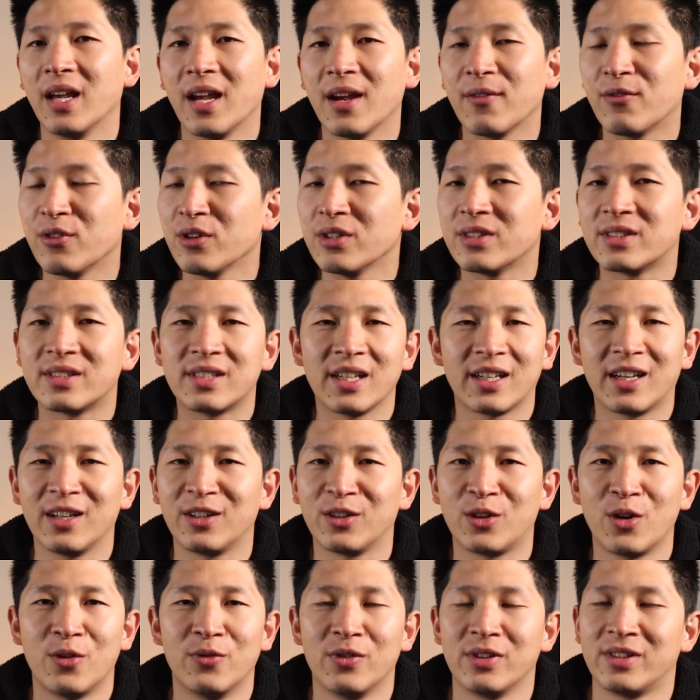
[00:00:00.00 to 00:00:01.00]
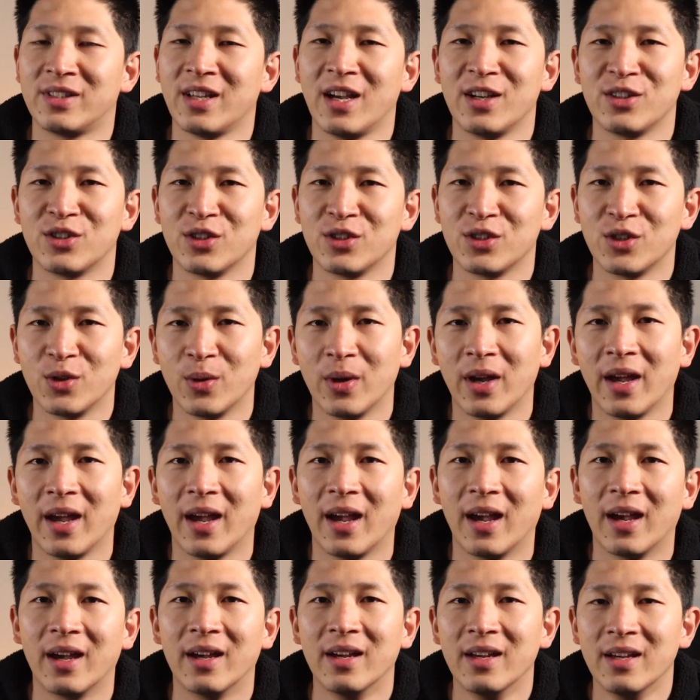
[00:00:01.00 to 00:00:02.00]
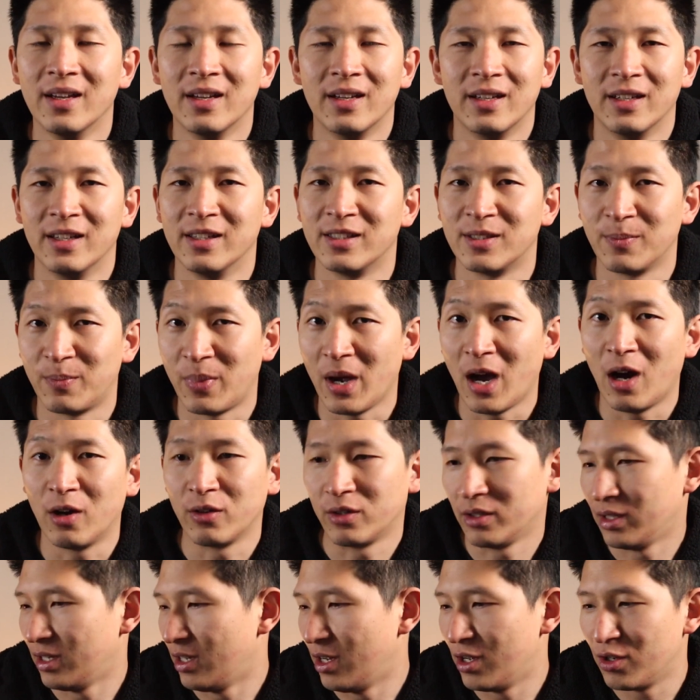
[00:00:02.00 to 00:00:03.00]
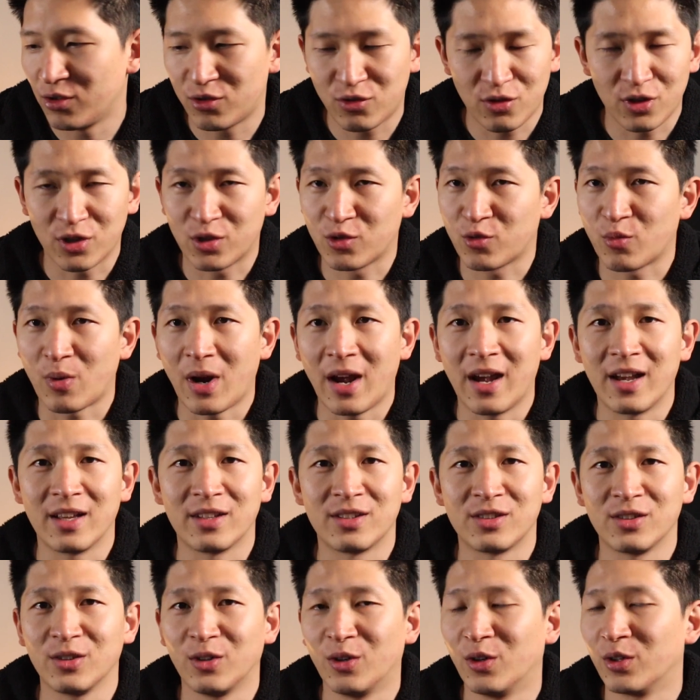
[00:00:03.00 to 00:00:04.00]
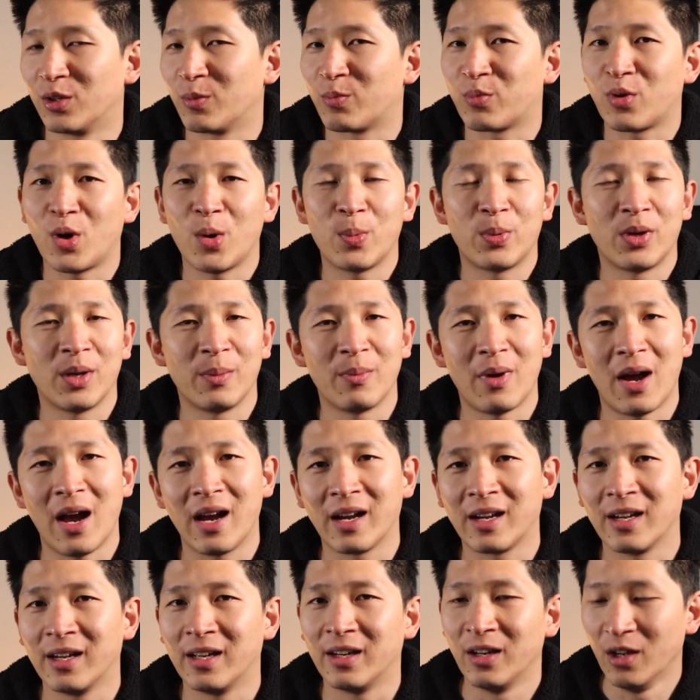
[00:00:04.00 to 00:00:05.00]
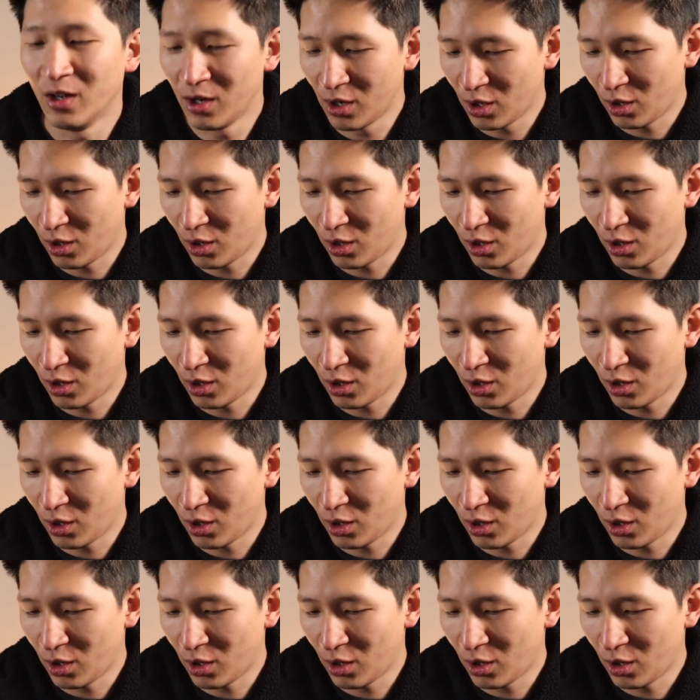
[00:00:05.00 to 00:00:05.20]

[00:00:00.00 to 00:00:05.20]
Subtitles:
every second conversation you hear is about interest rates or the property market,